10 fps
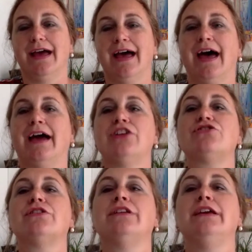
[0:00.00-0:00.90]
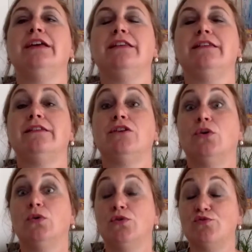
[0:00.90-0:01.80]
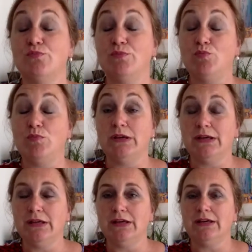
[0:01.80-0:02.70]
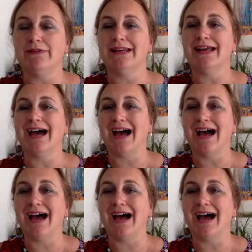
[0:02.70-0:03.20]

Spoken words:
actually it told me when